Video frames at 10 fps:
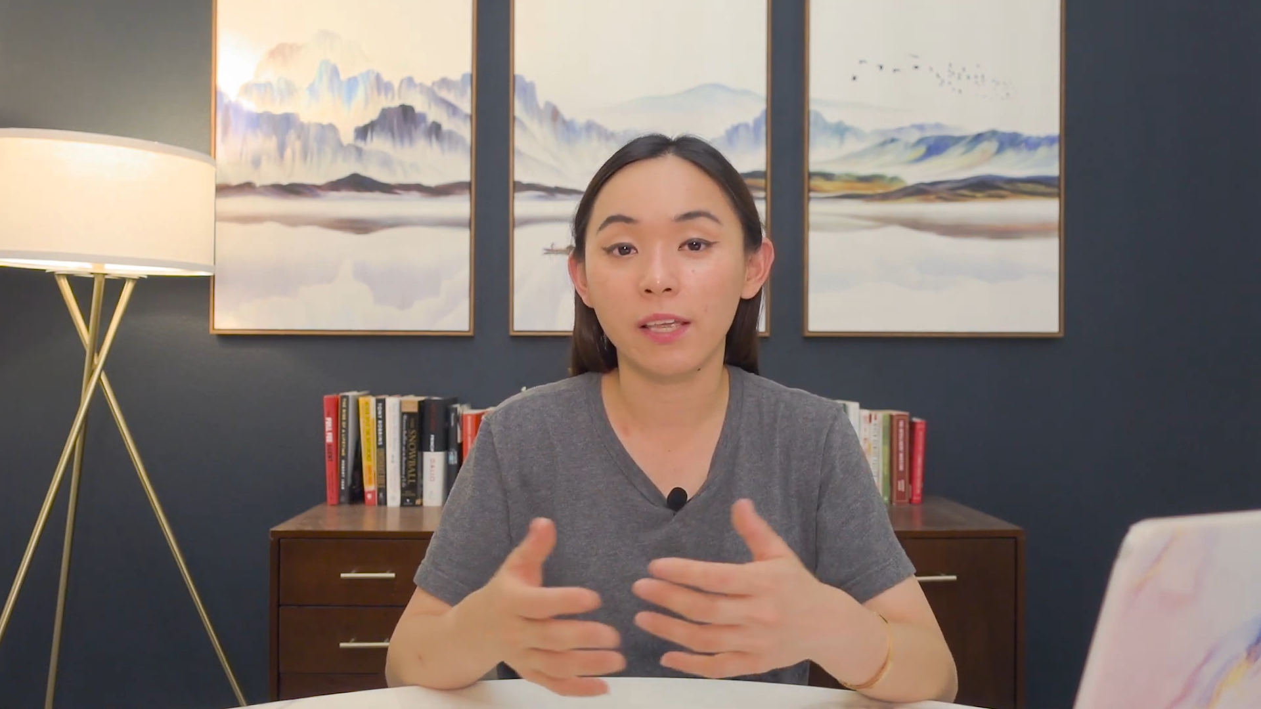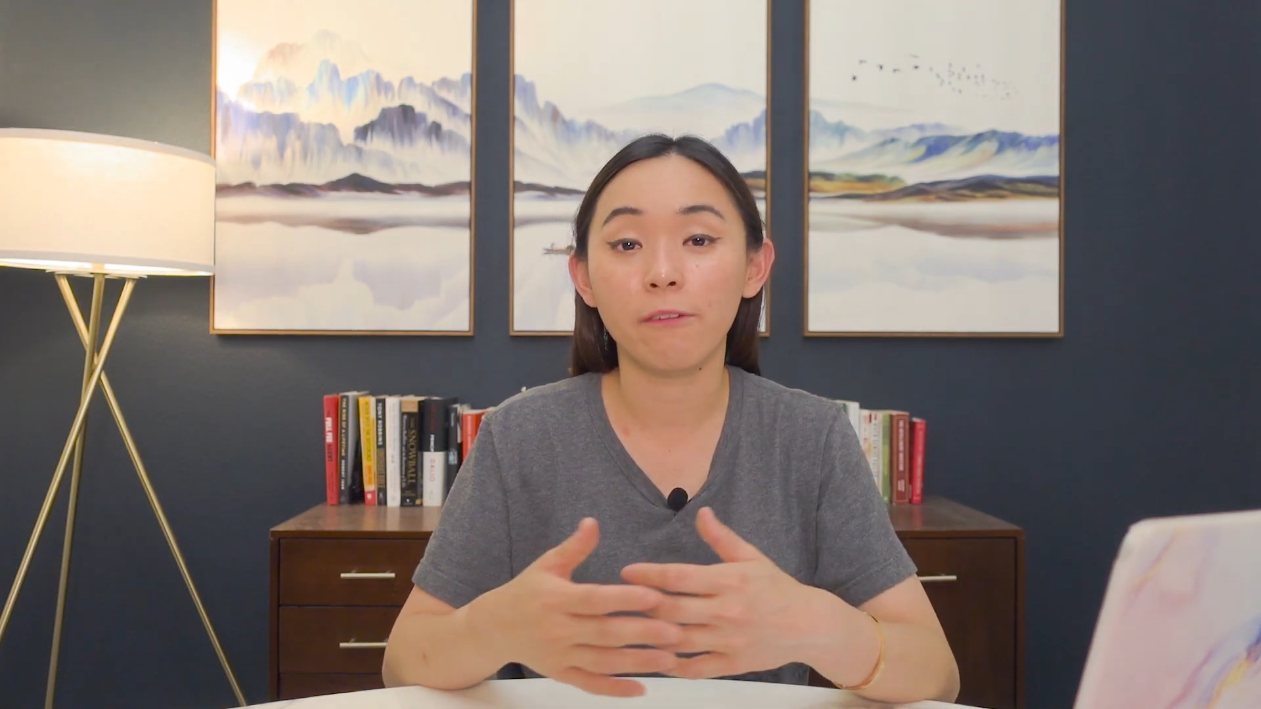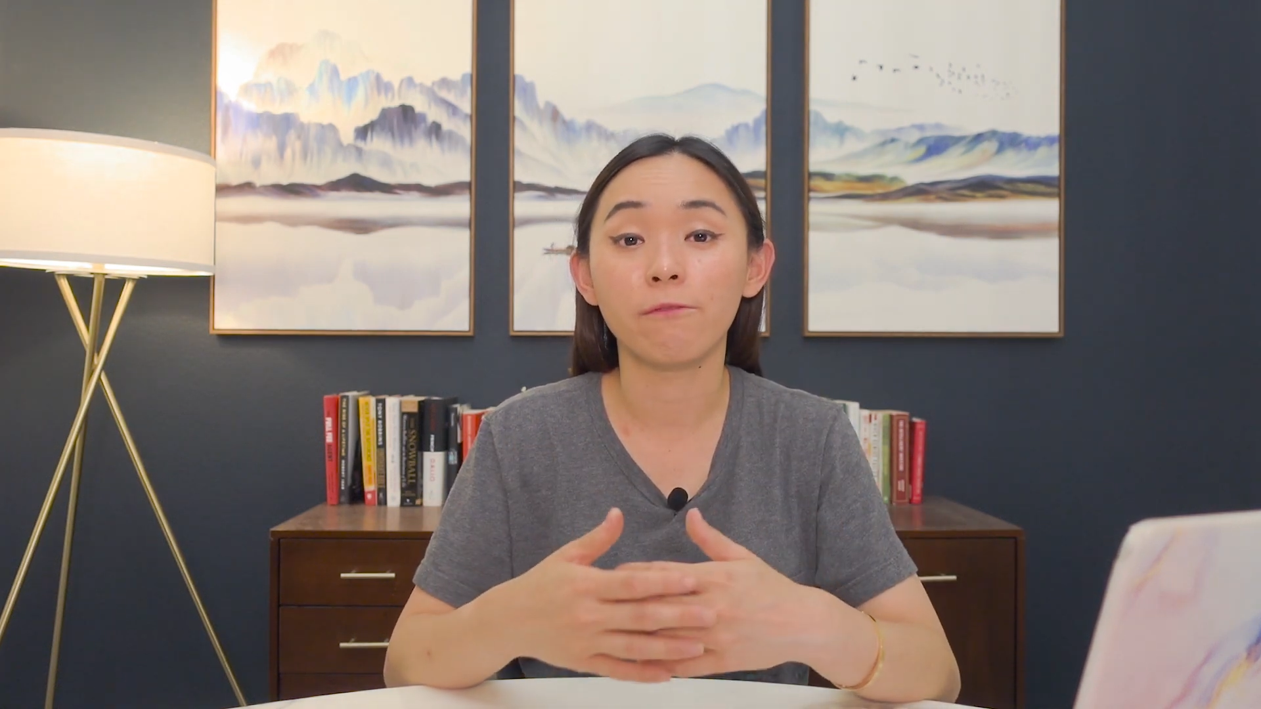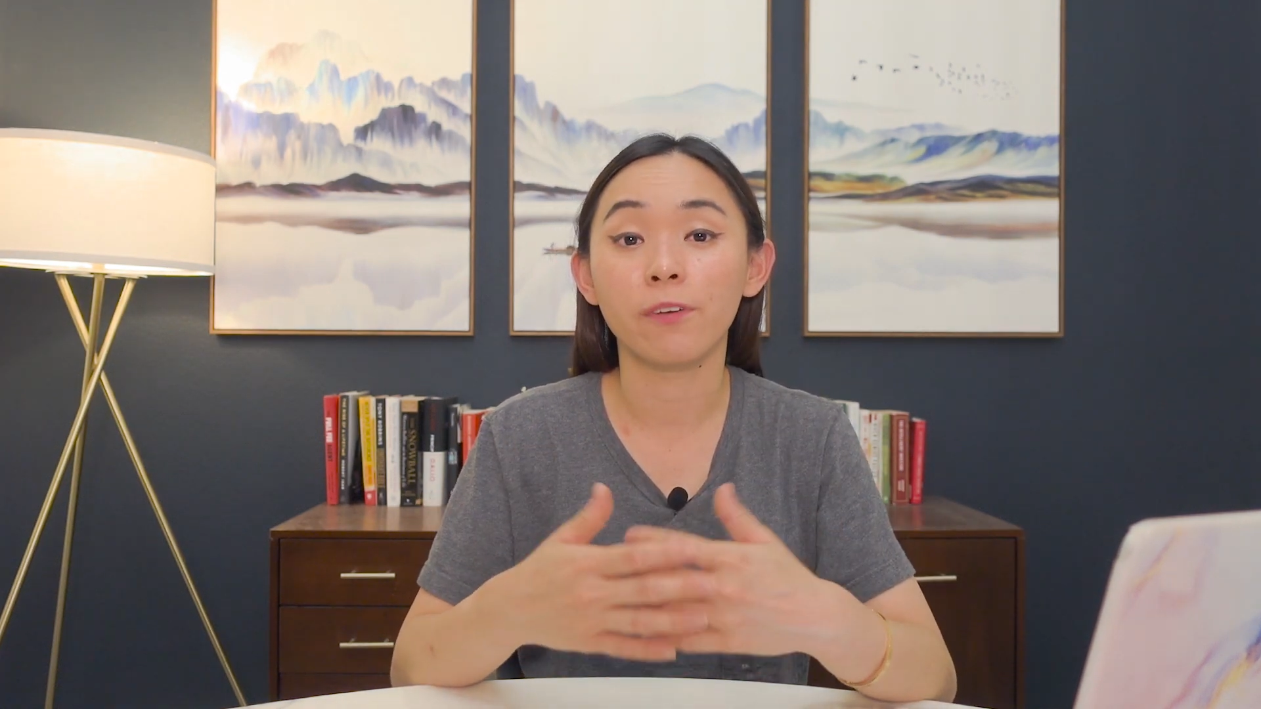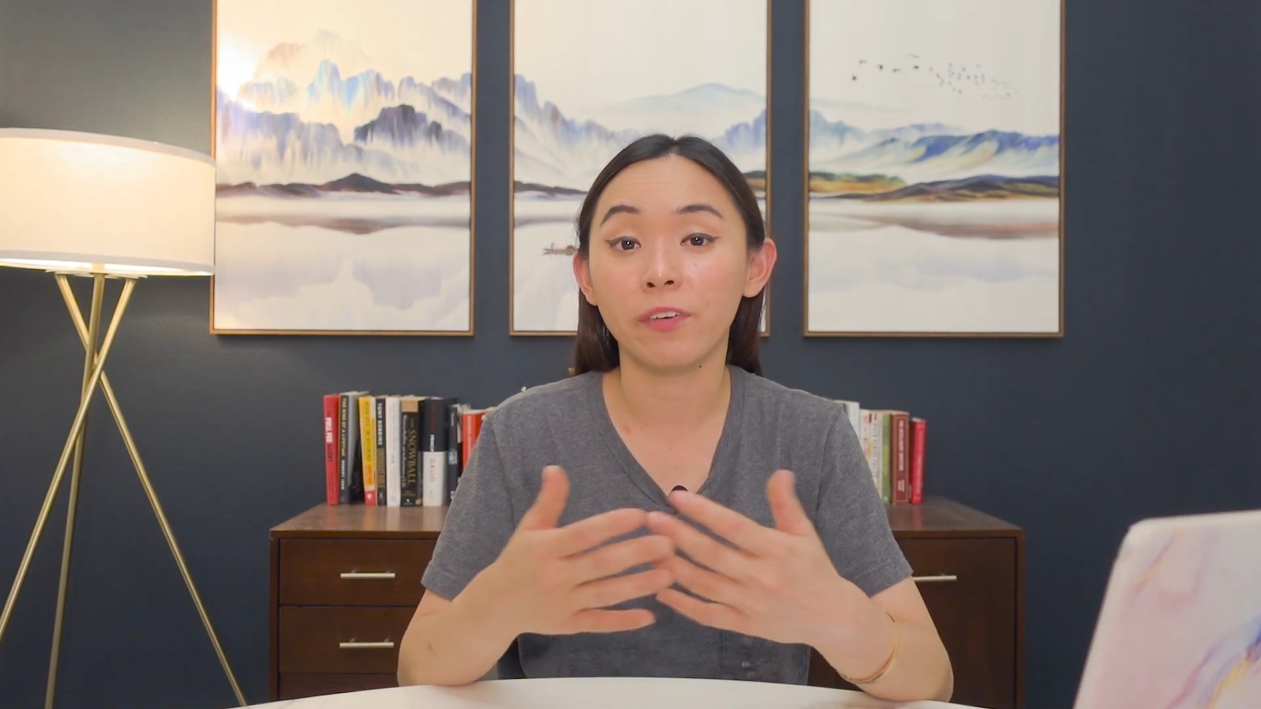
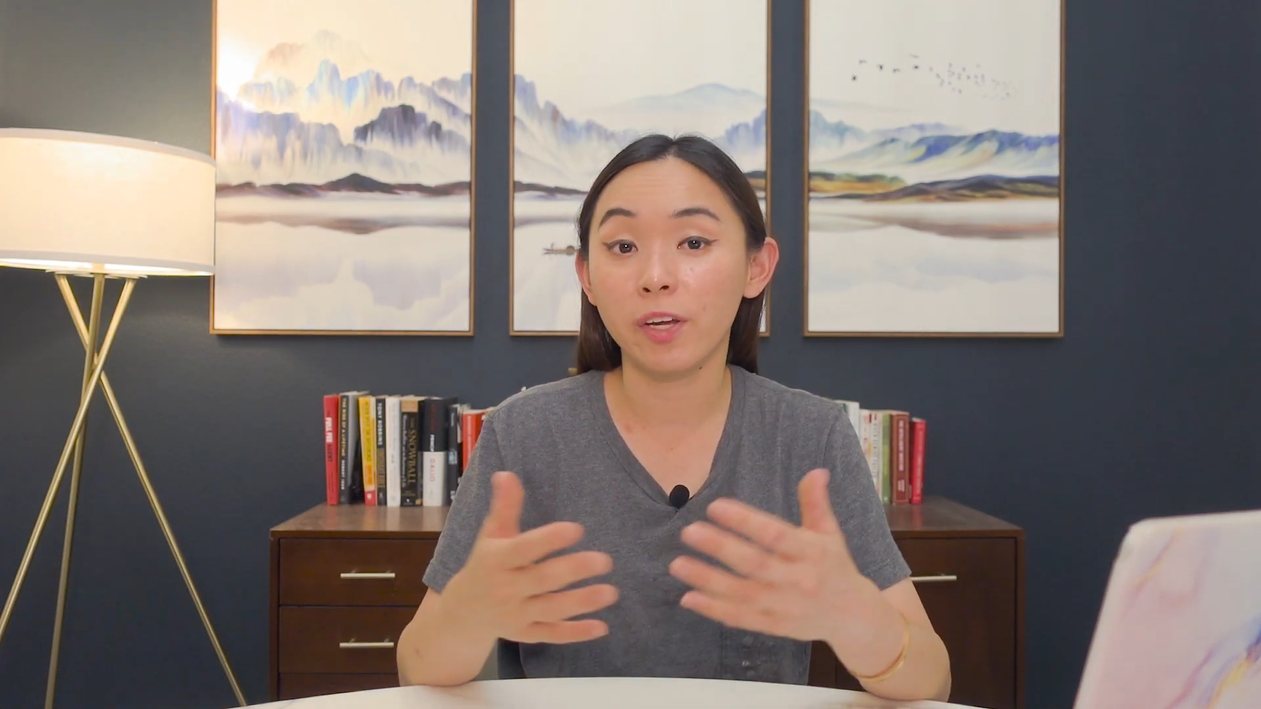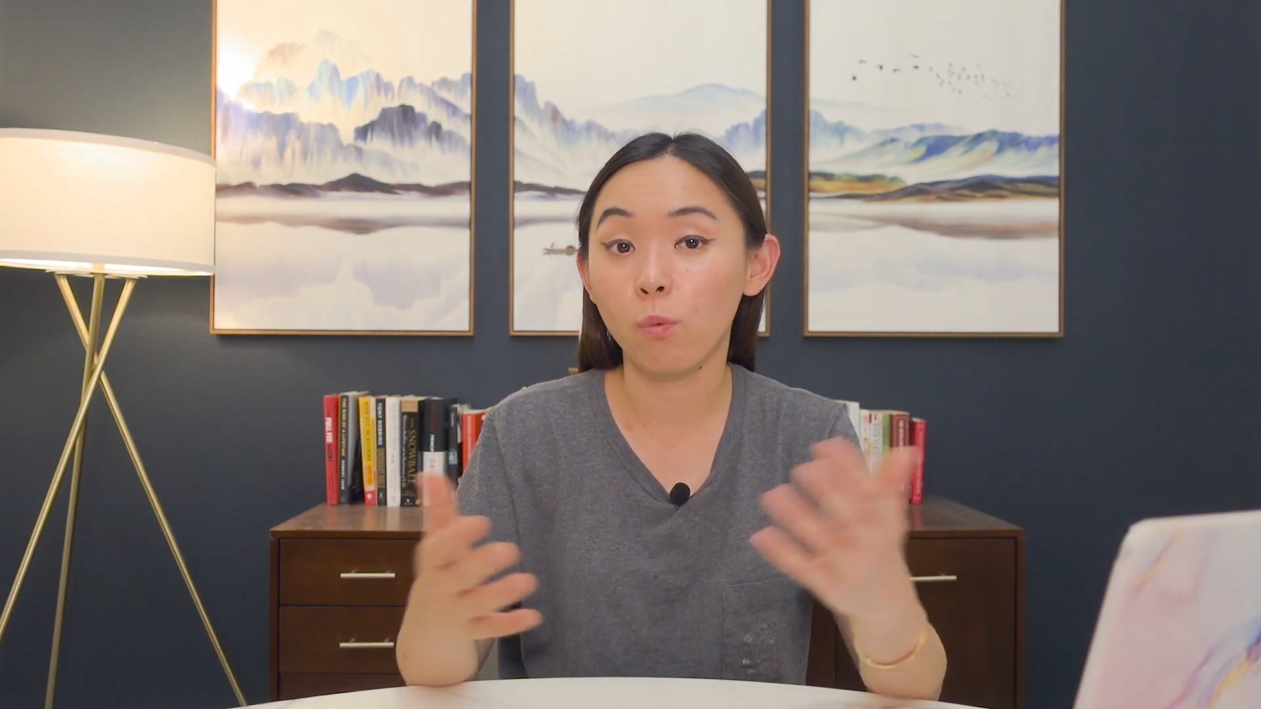can vary